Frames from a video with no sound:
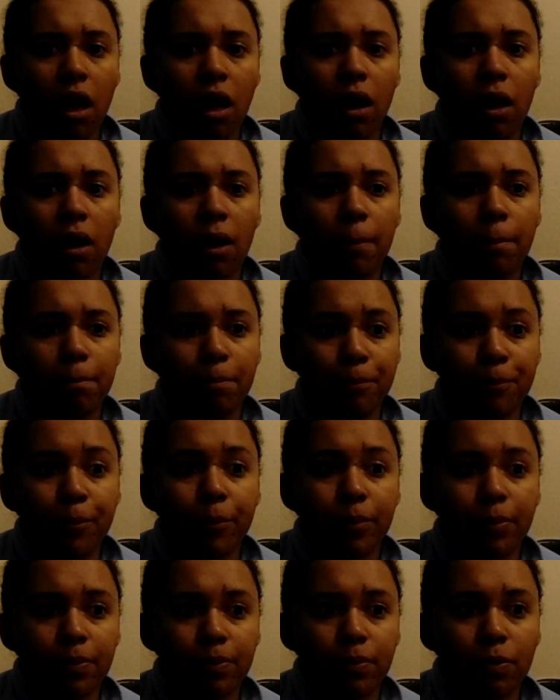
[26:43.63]

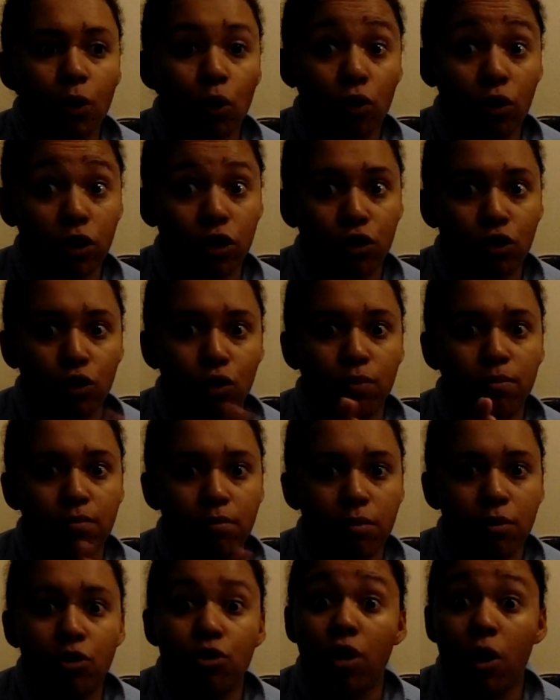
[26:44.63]
although you do
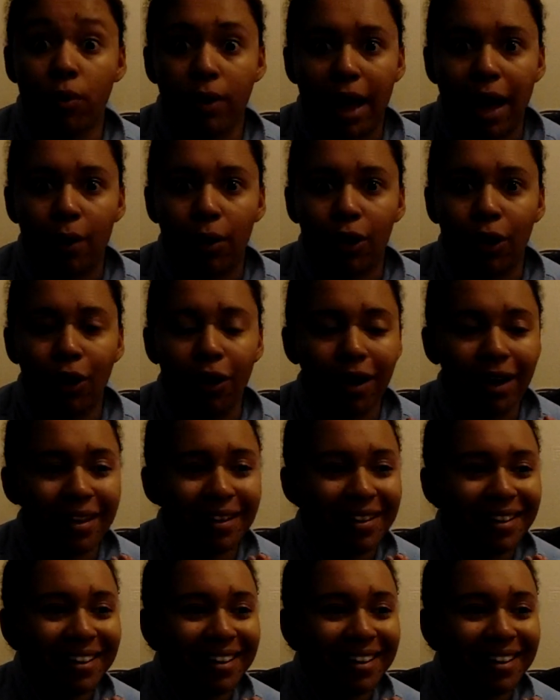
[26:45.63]
zone out a lot.